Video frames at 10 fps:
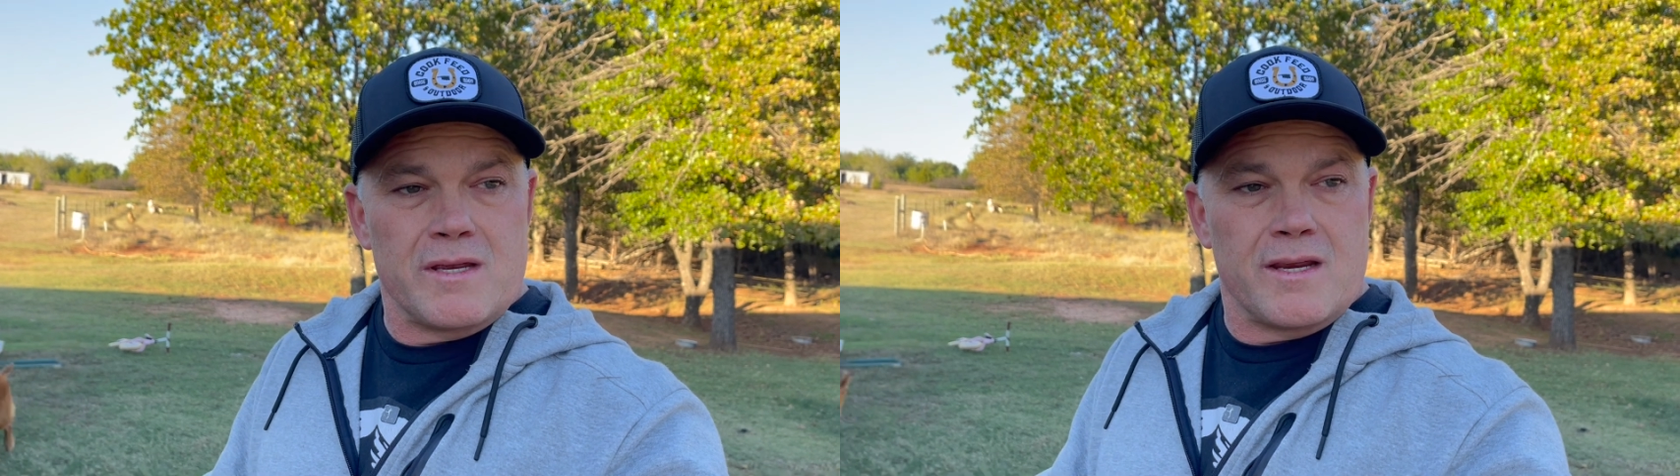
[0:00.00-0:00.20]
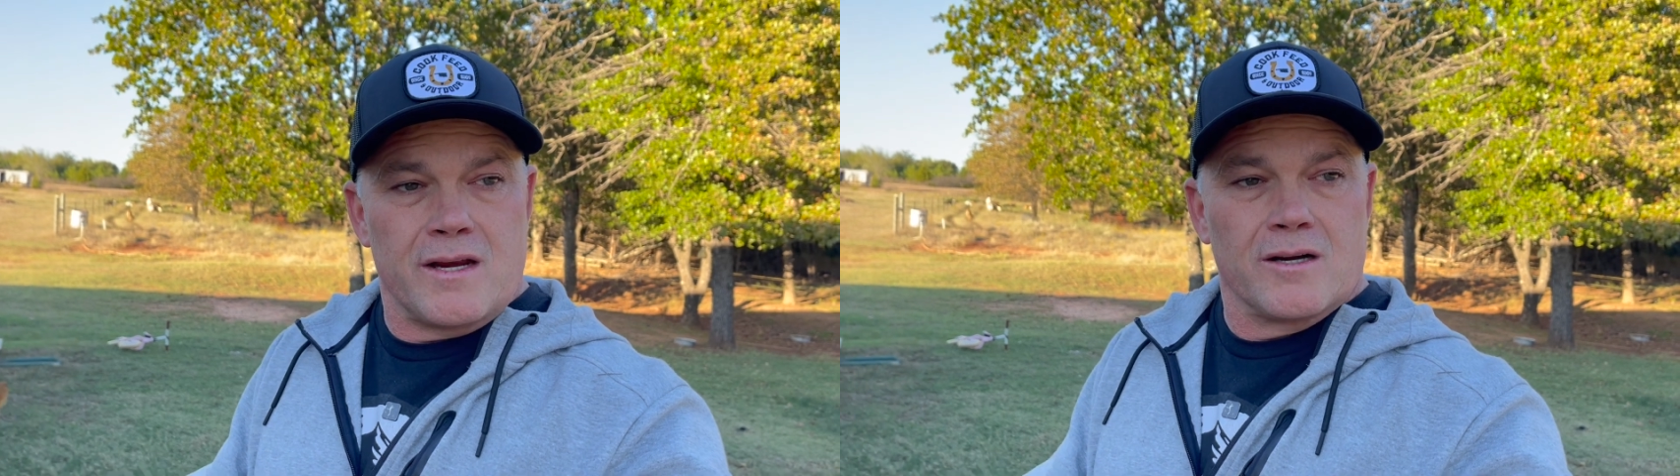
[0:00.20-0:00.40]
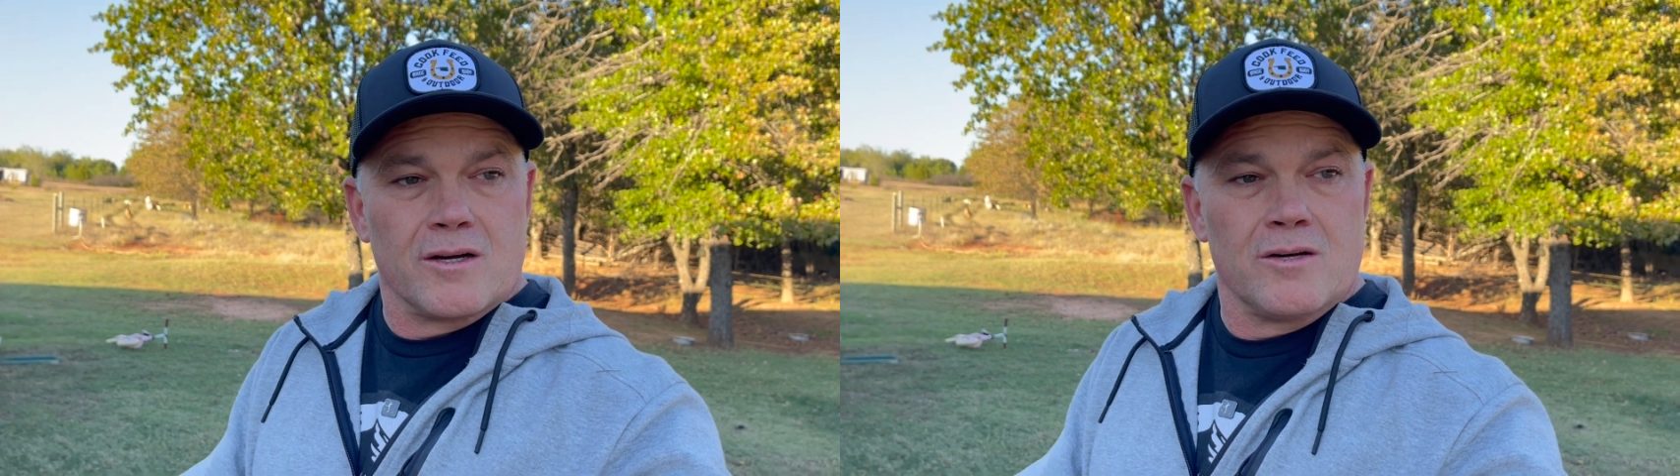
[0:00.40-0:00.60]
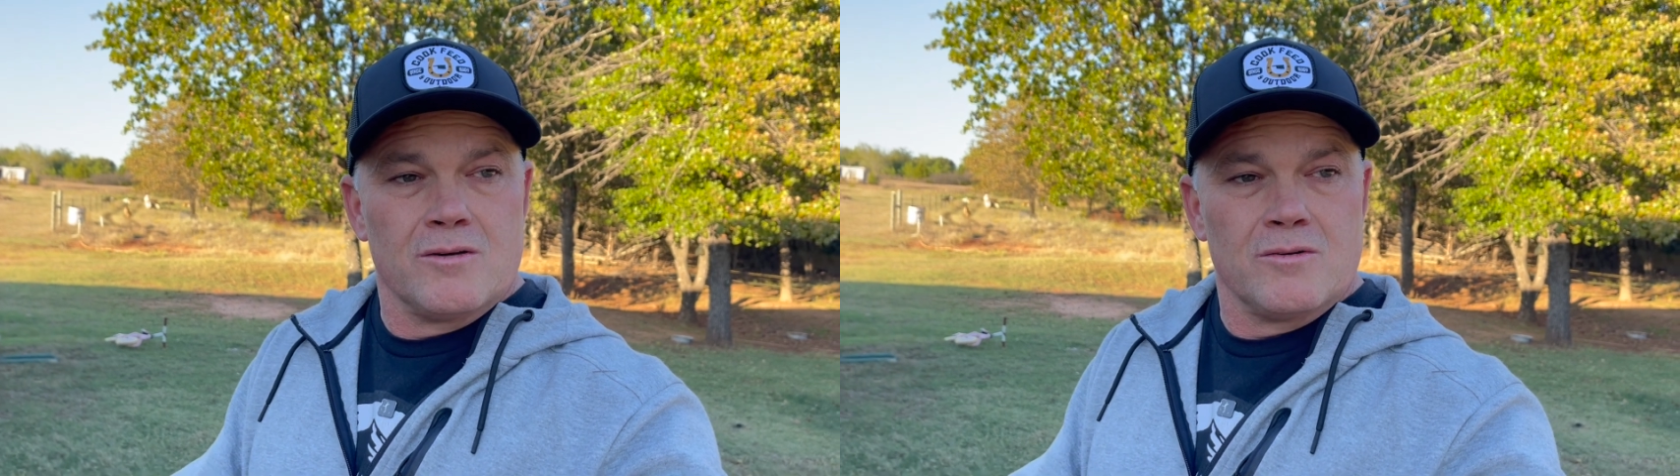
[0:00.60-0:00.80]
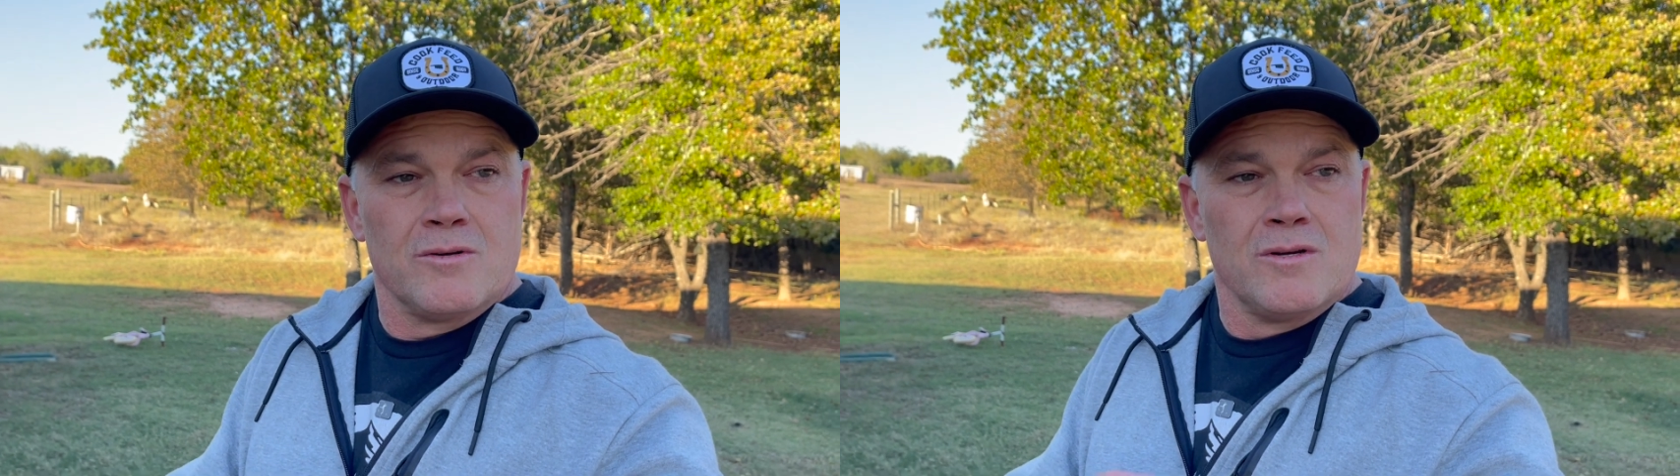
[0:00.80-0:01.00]
here
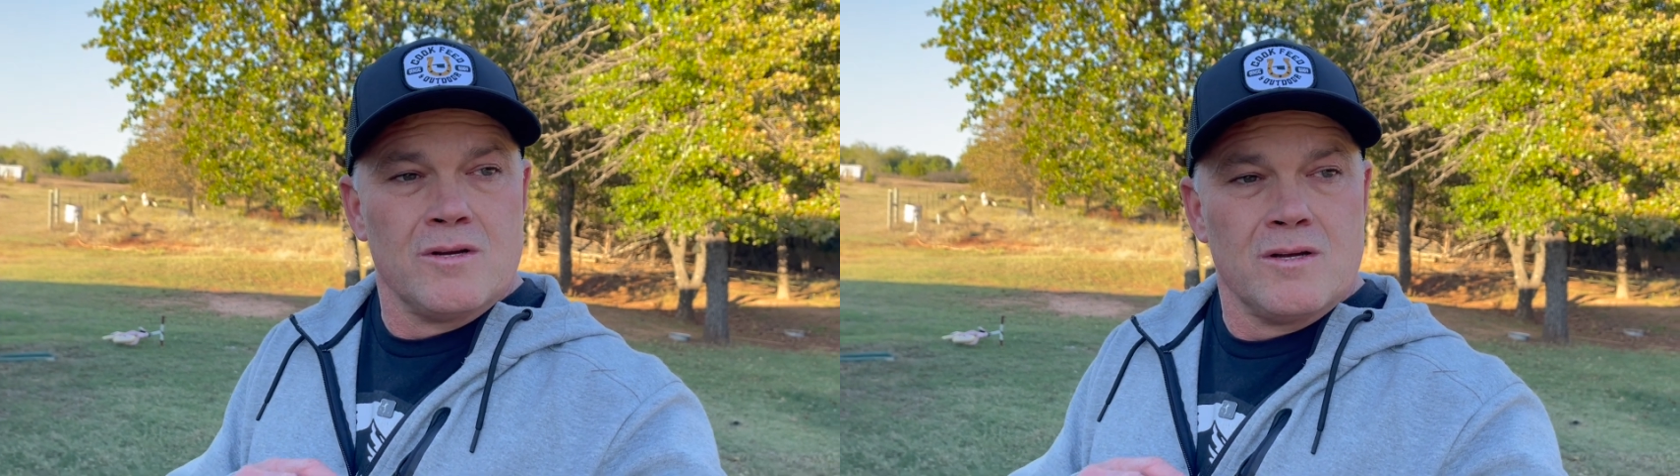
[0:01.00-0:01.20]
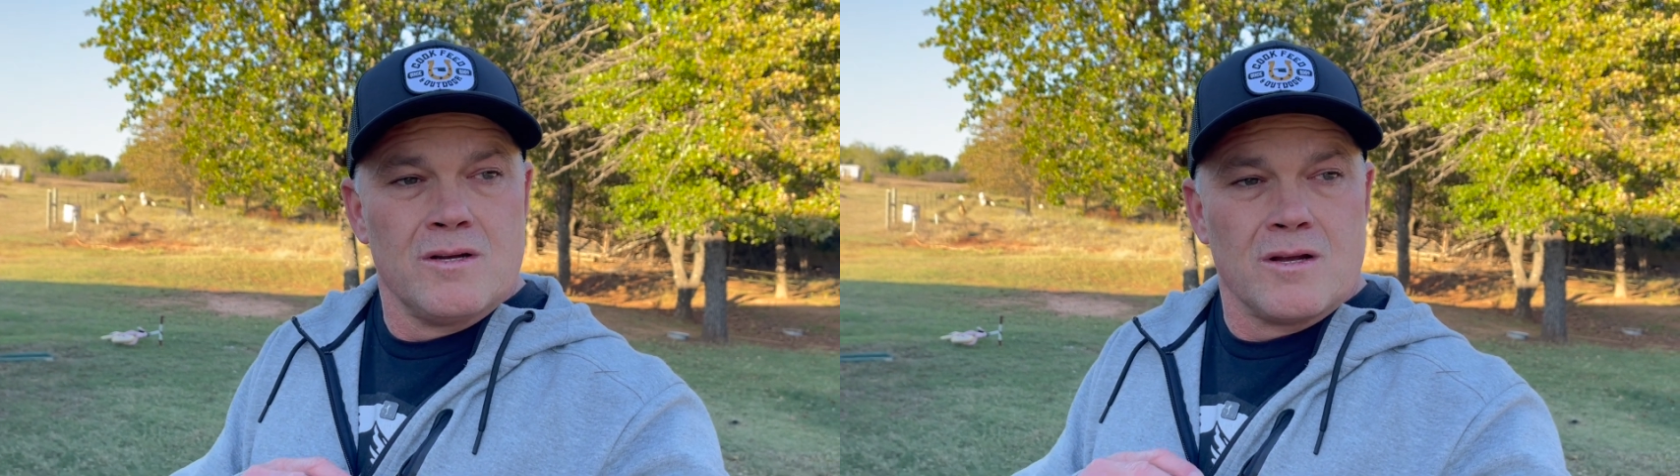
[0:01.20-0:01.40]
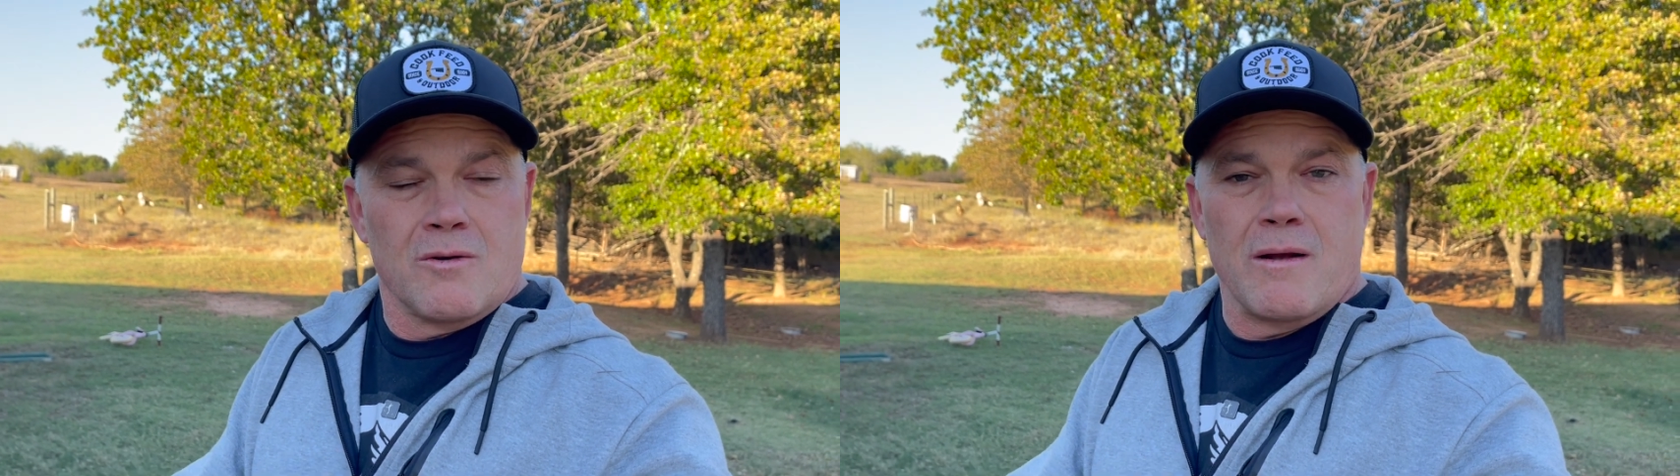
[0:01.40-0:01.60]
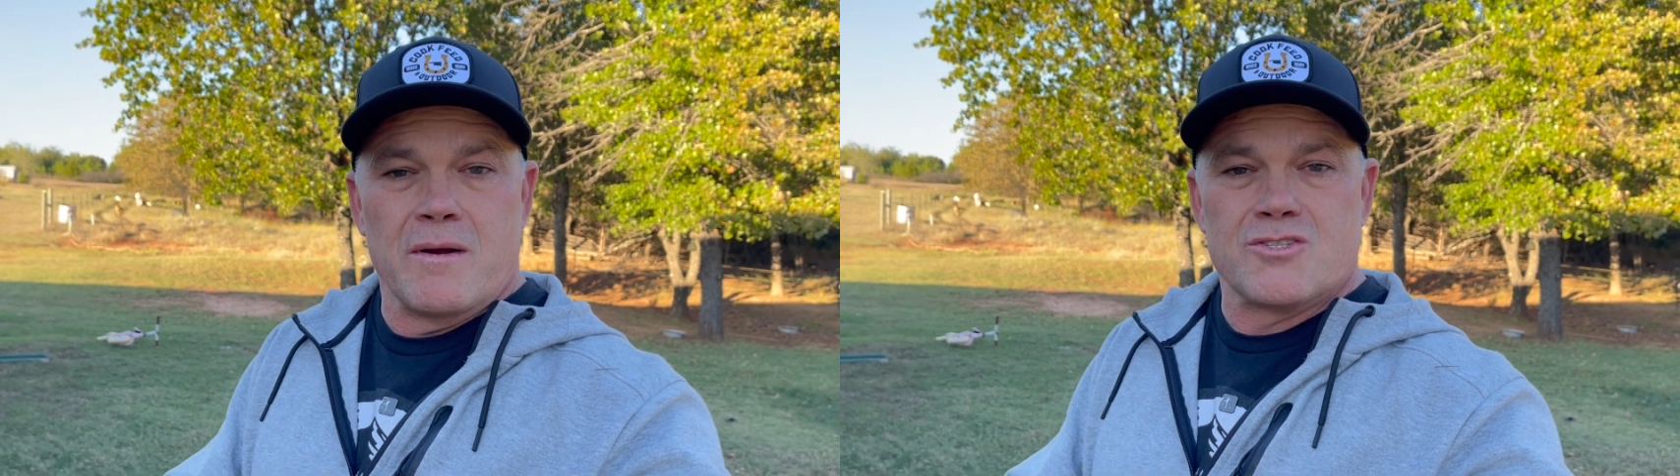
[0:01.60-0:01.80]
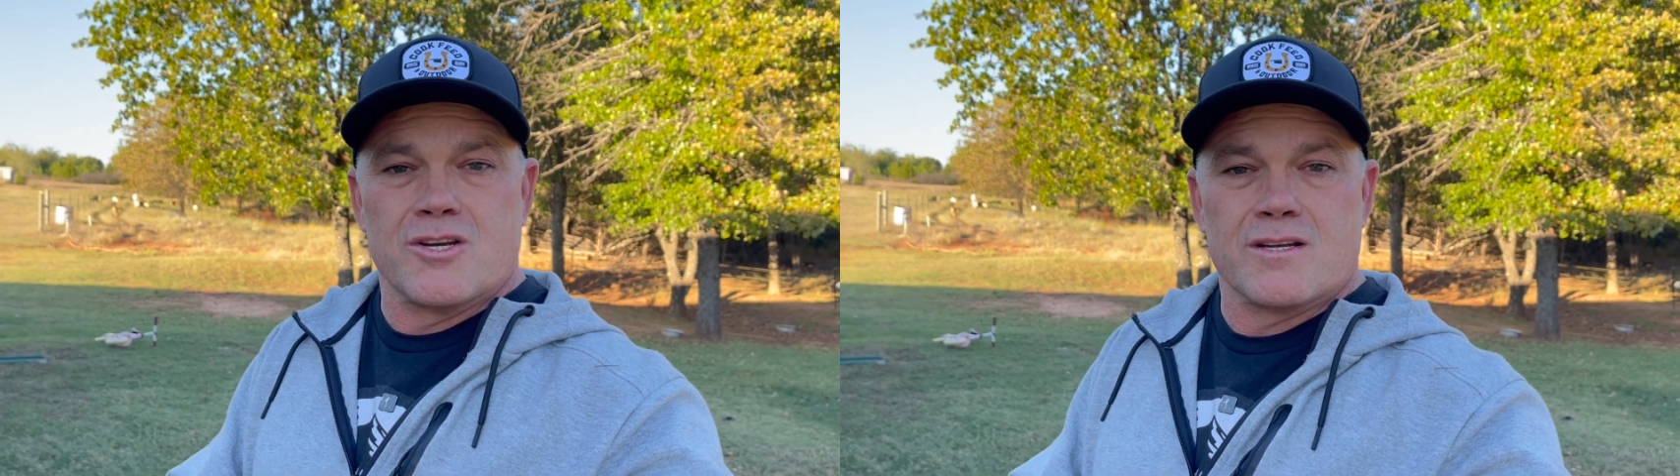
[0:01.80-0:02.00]
around my
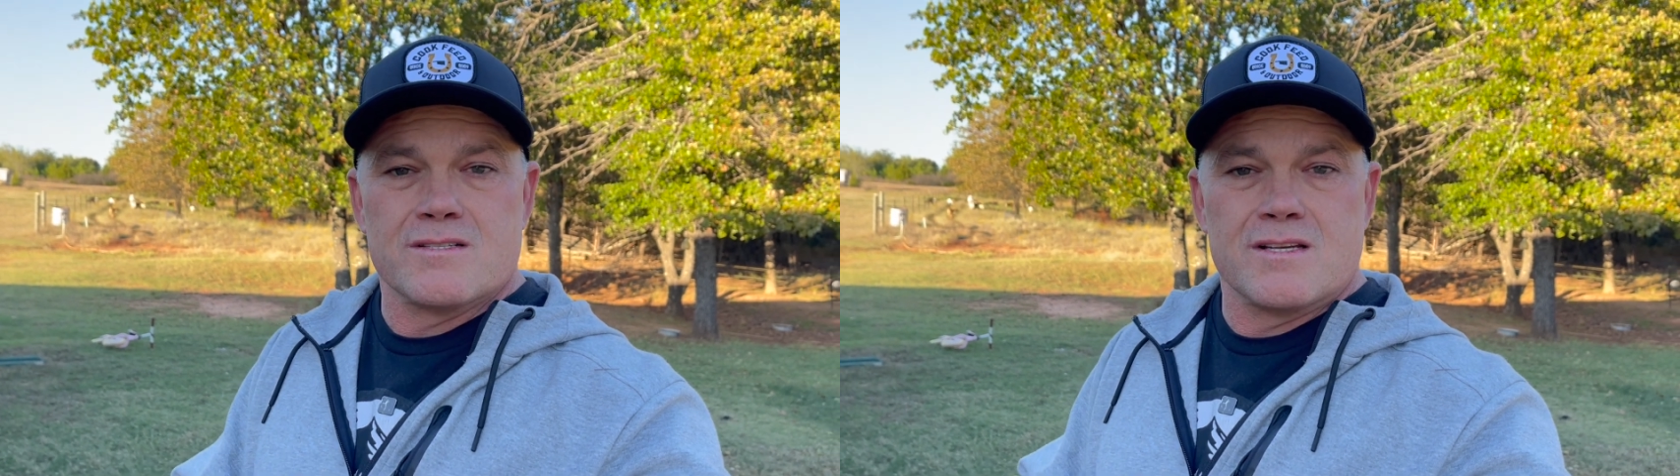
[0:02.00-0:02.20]
chickens.